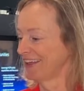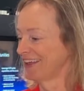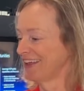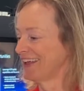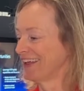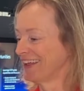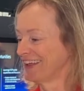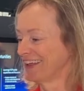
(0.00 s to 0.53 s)

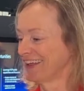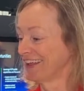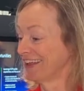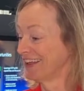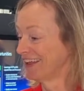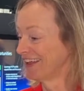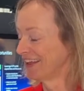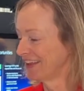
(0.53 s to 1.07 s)

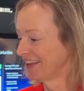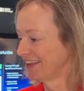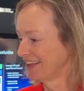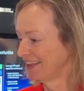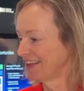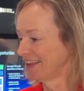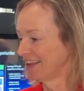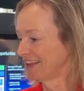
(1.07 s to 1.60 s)

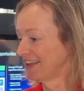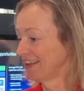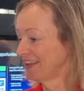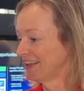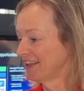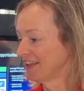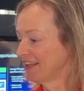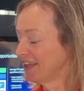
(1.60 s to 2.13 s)

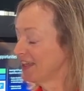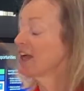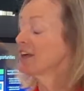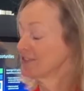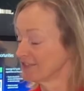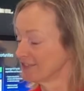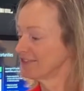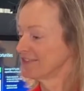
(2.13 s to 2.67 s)

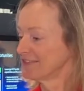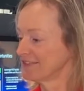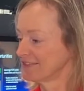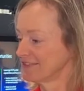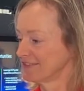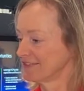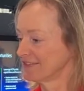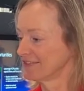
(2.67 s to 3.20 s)

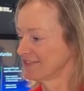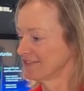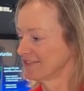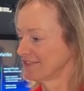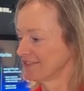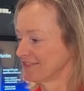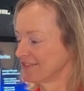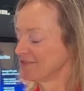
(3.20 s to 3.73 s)

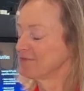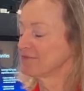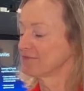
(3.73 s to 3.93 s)
This person isn't speaking.